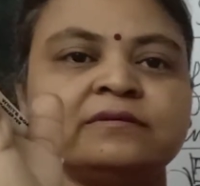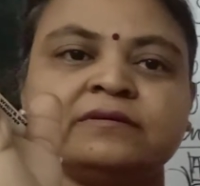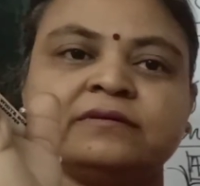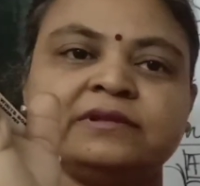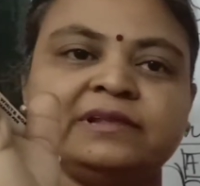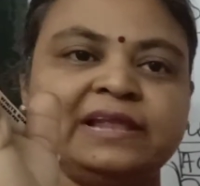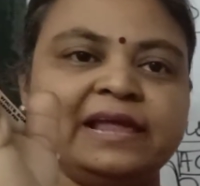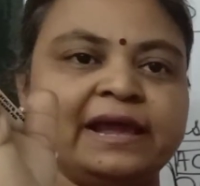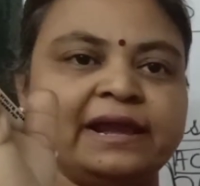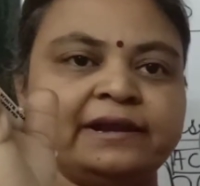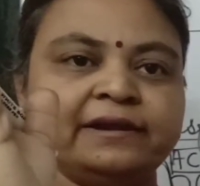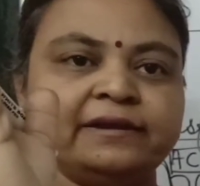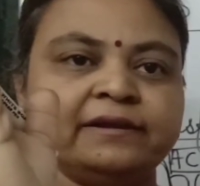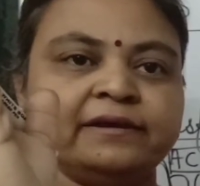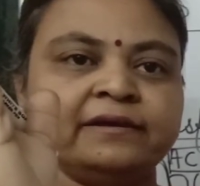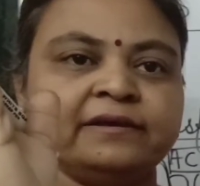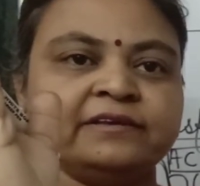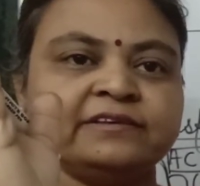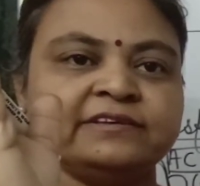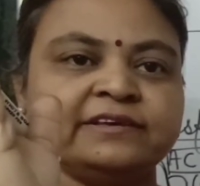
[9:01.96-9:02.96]
land
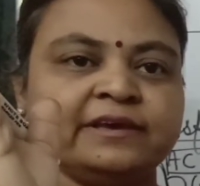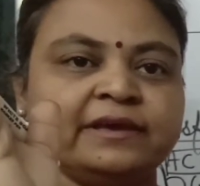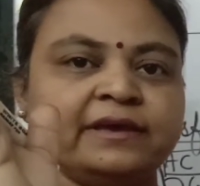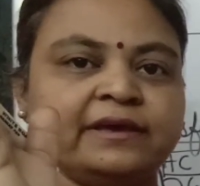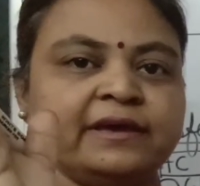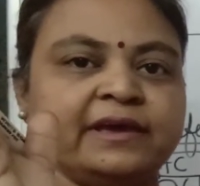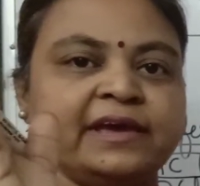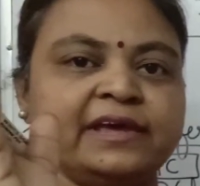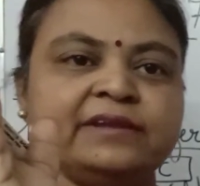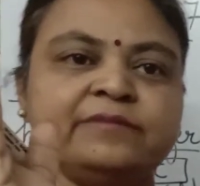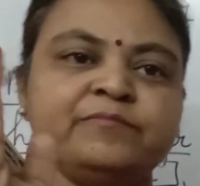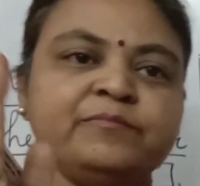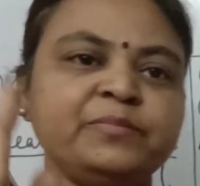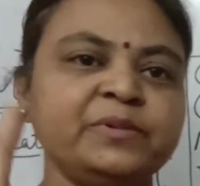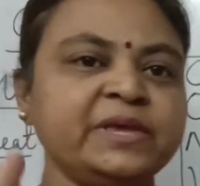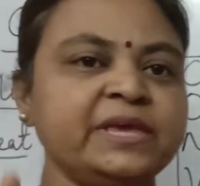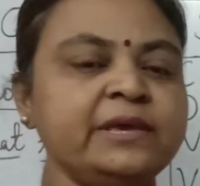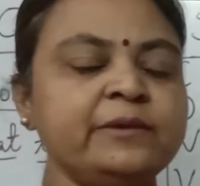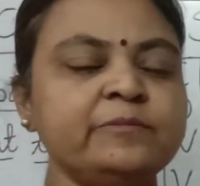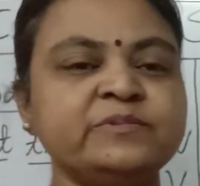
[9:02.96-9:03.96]
and
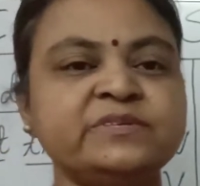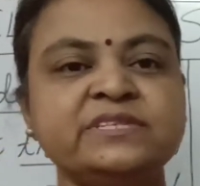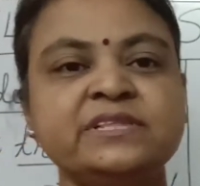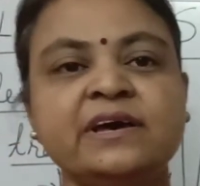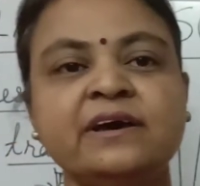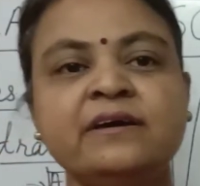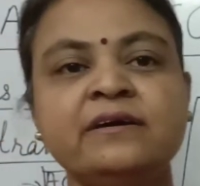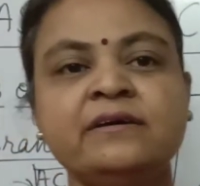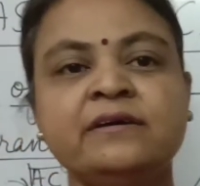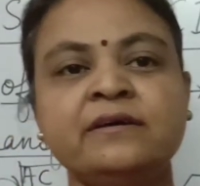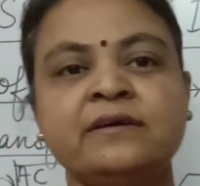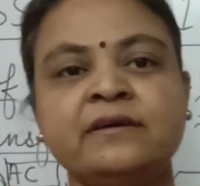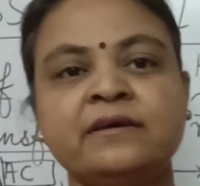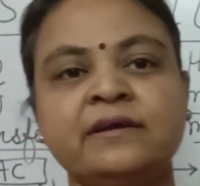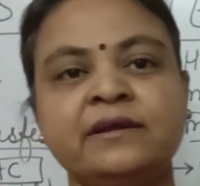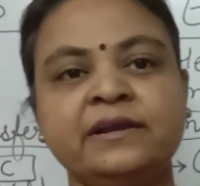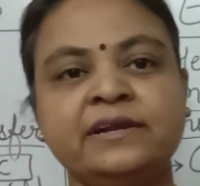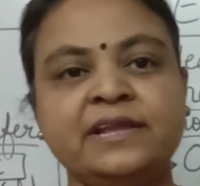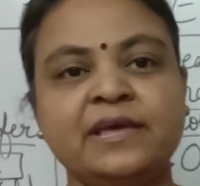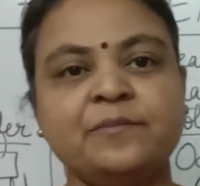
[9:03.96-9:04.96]
keeps the
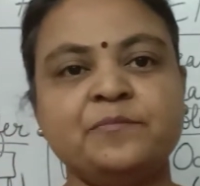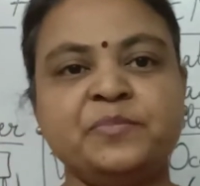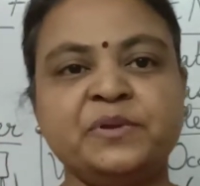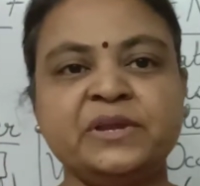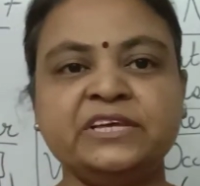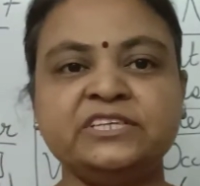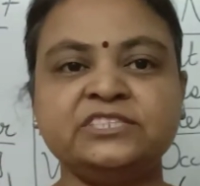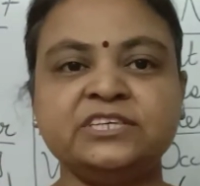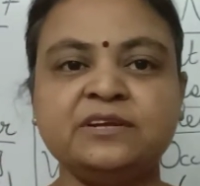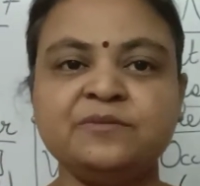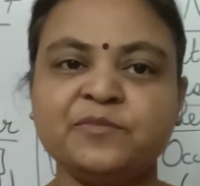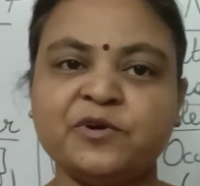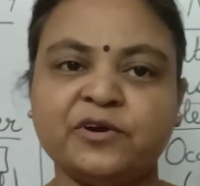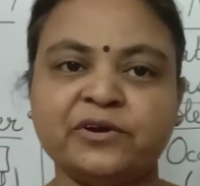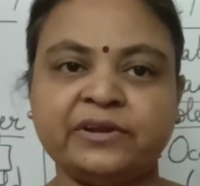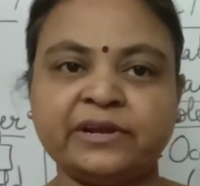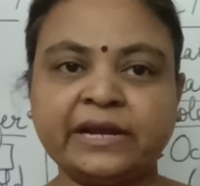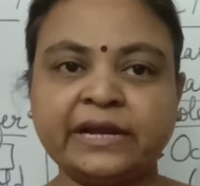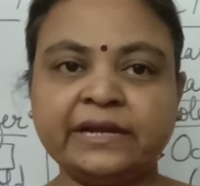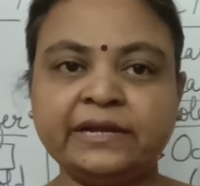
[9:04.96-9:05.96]
temperature
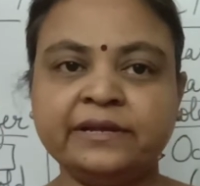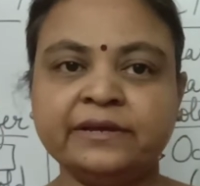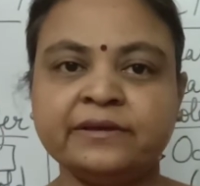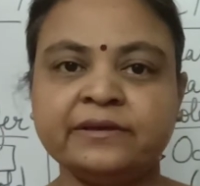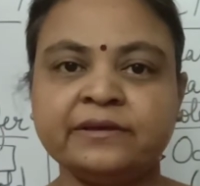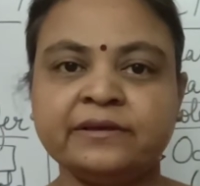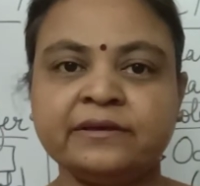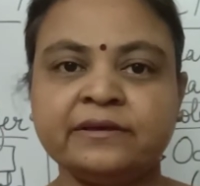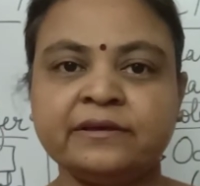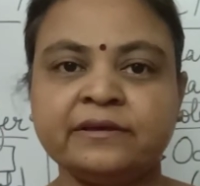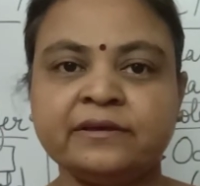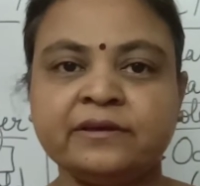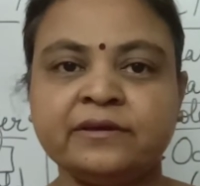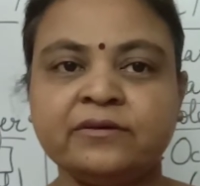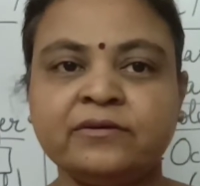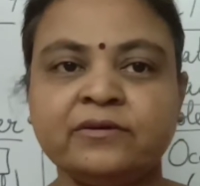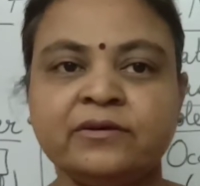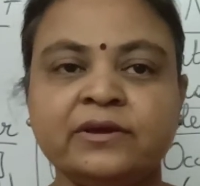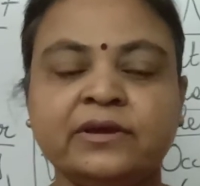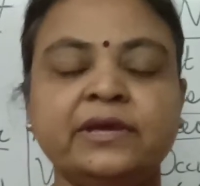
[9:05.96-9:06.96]
moderate.
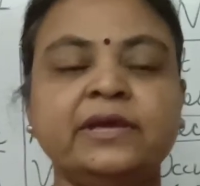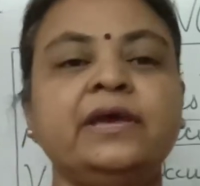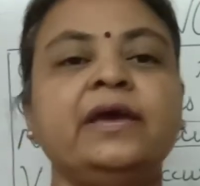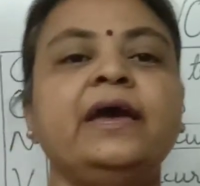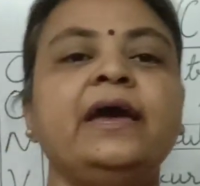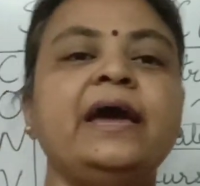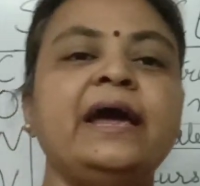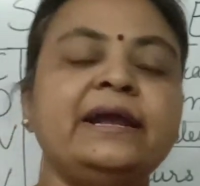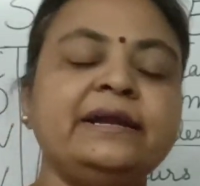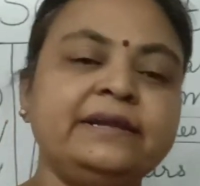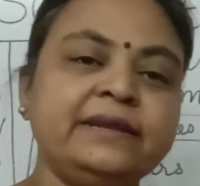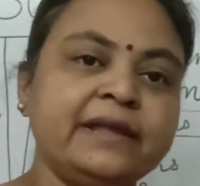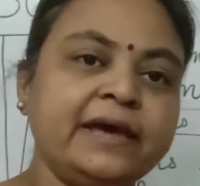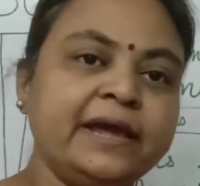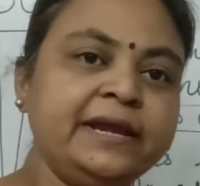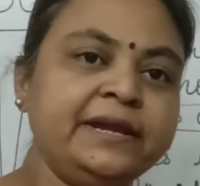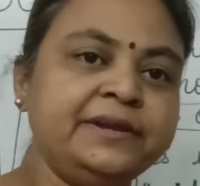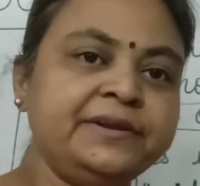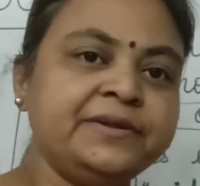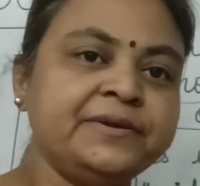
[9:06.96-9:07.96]
At
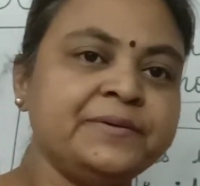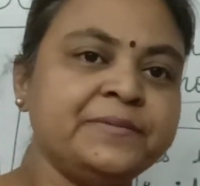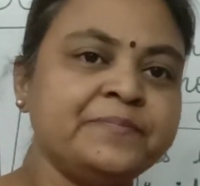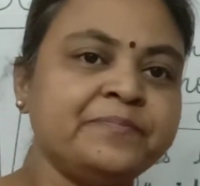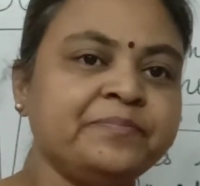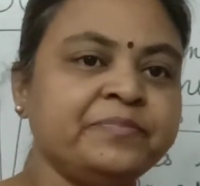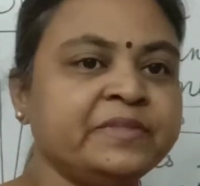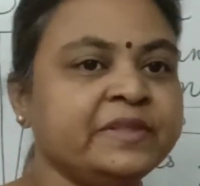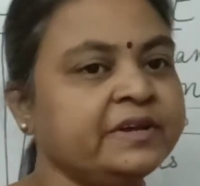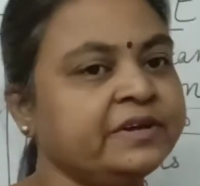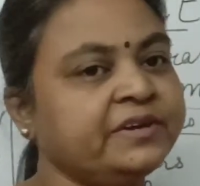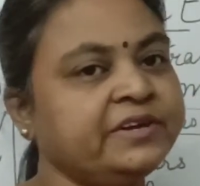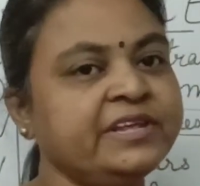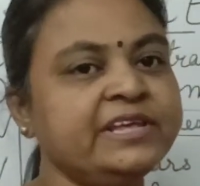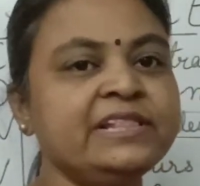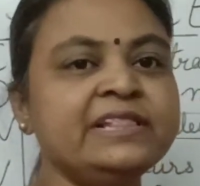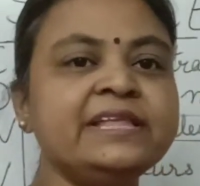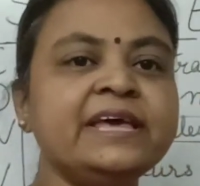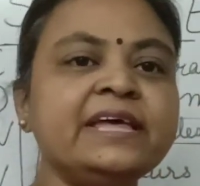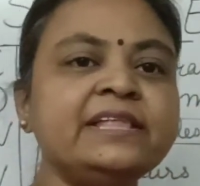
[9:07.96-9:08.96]
night,
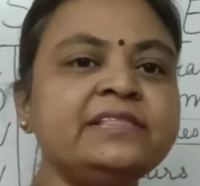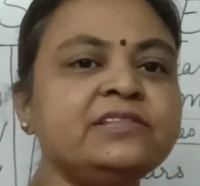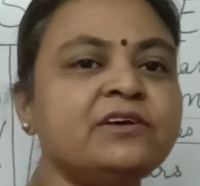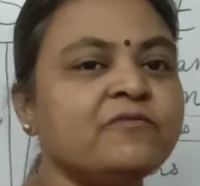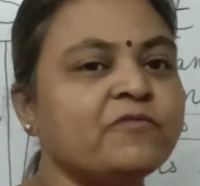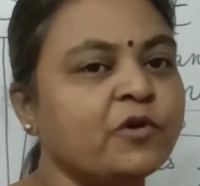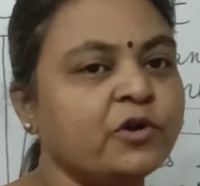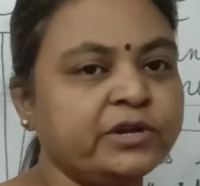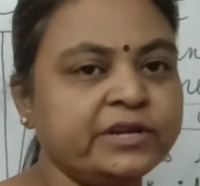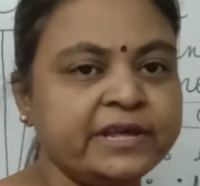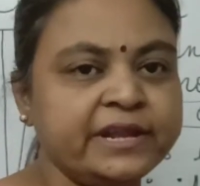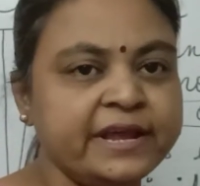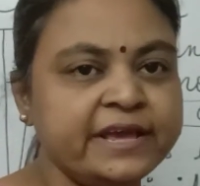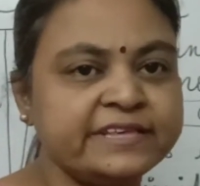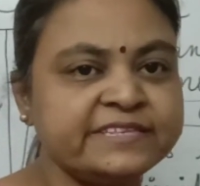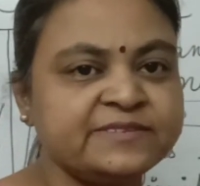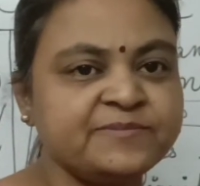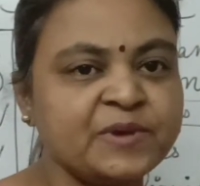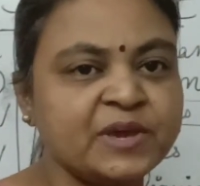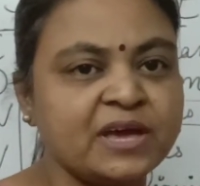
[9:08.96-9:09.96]
till then the water
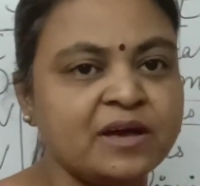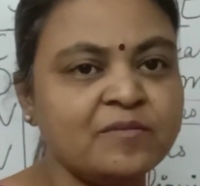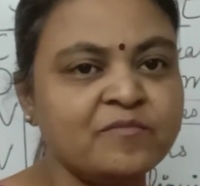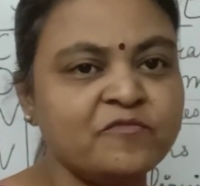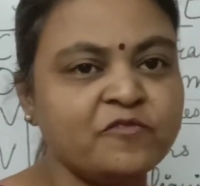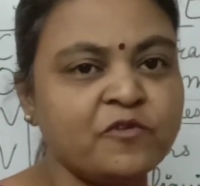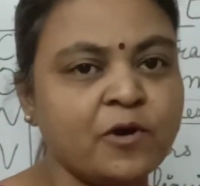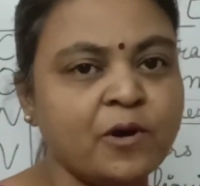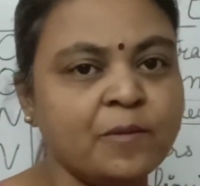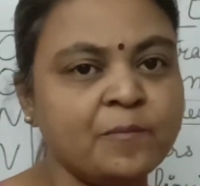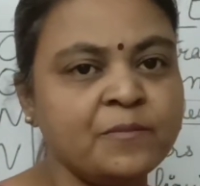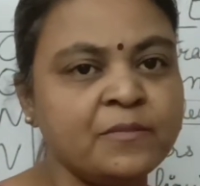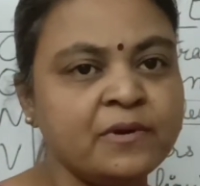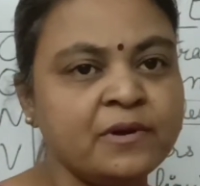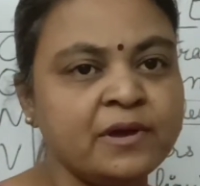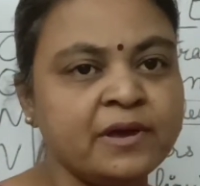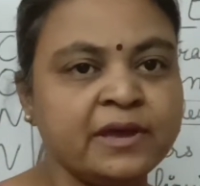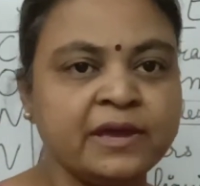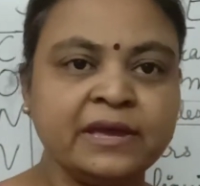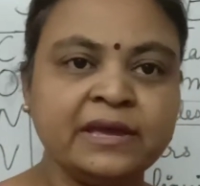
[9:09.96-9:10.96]
has become warm.
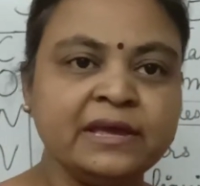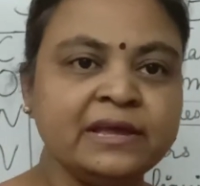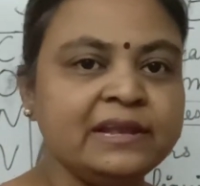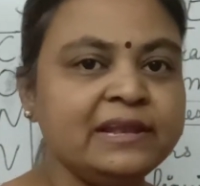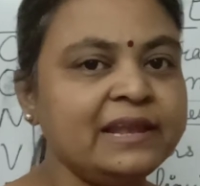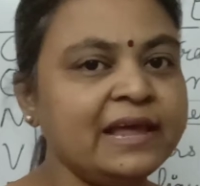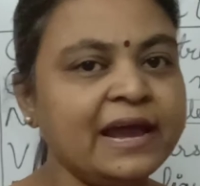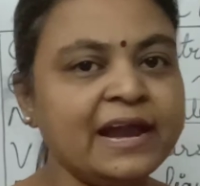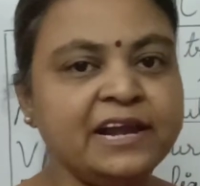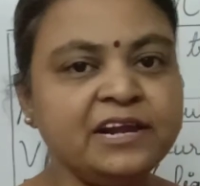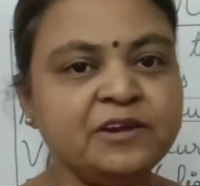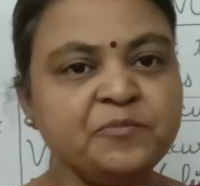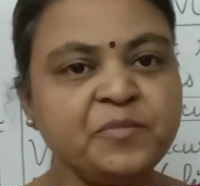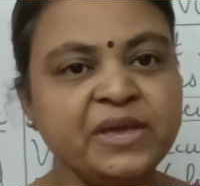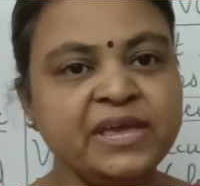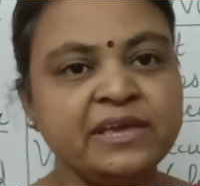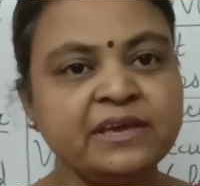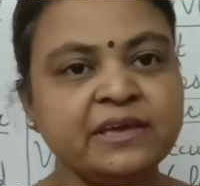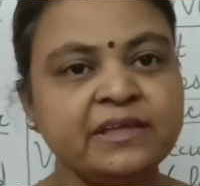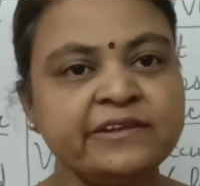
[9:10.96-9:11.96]
Land
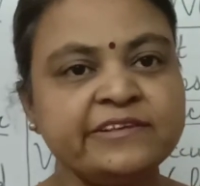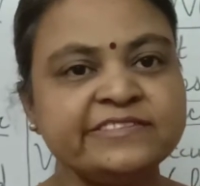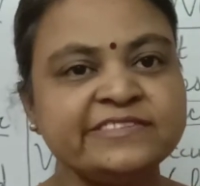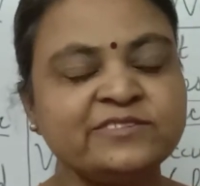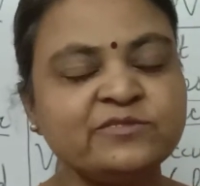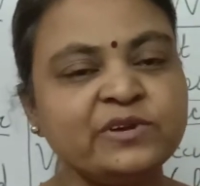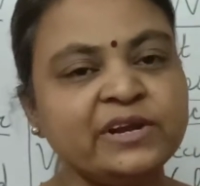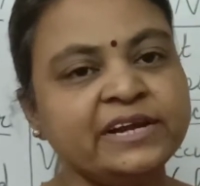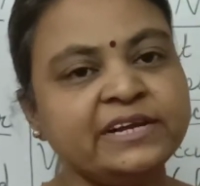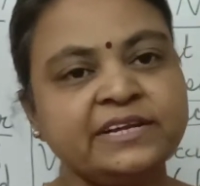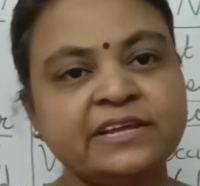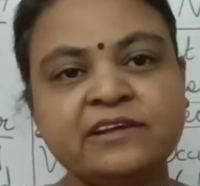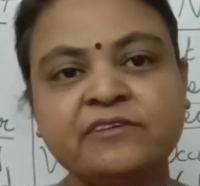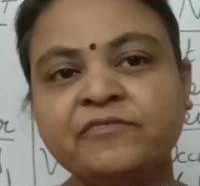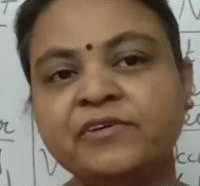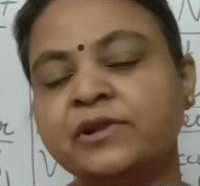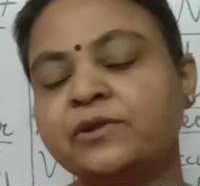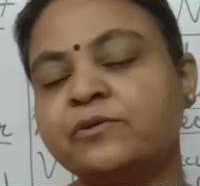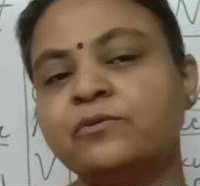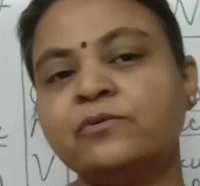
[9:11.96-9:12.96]
being an insulator
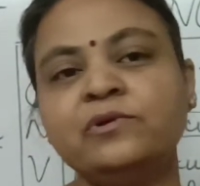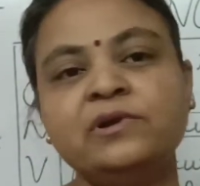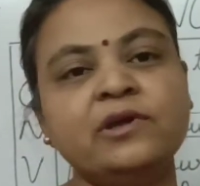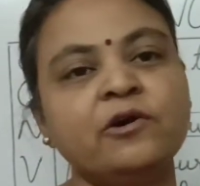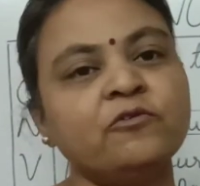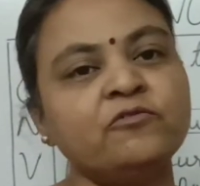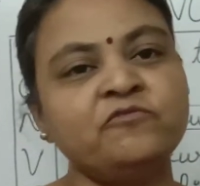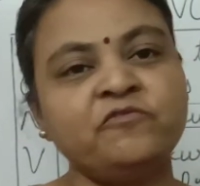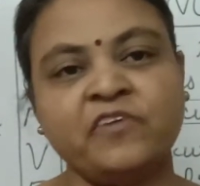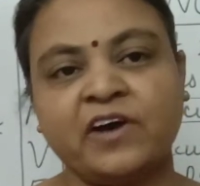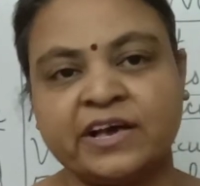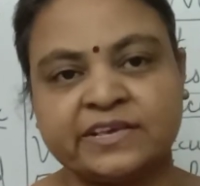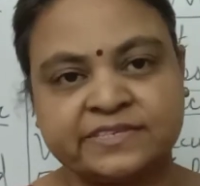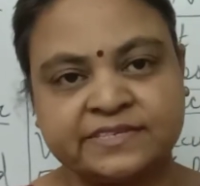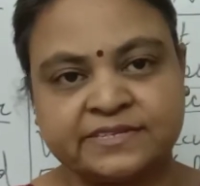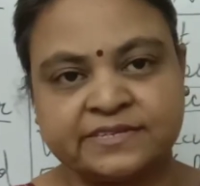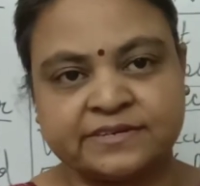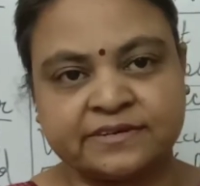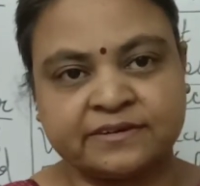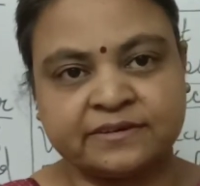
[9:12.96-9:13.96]
will cool down
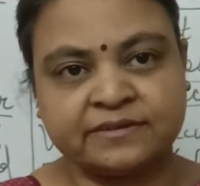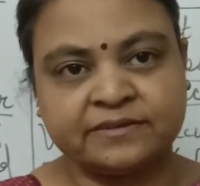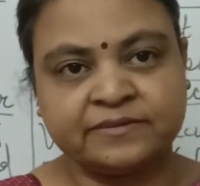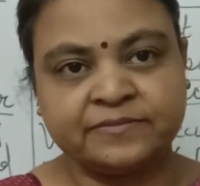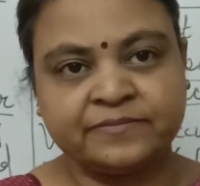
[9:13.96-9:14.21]
faster.